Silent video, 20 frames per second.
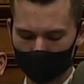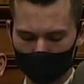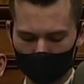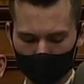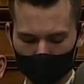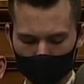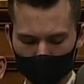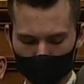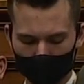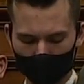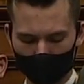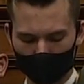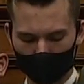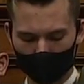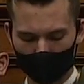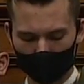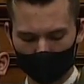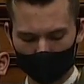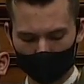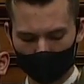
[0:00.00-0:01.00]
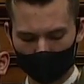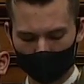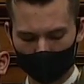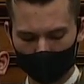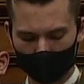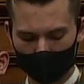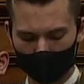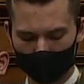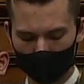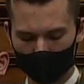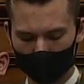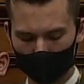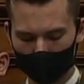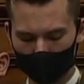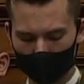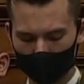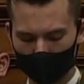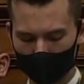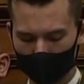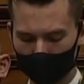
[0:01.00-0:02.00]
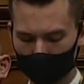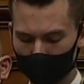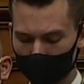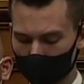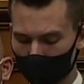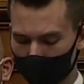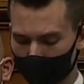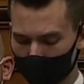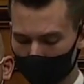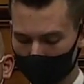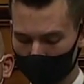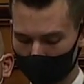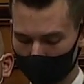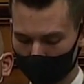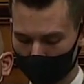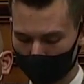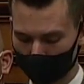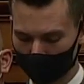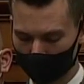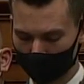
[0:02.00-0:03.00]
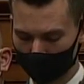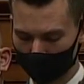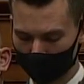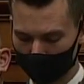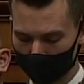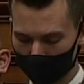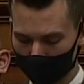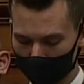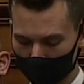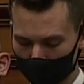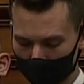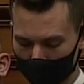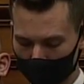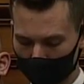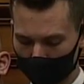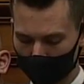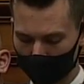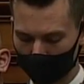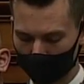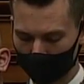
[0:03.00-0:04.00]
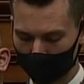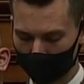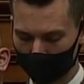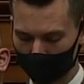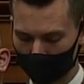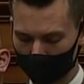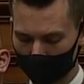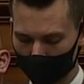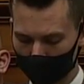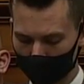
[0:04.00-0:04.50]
This person isn't speaking.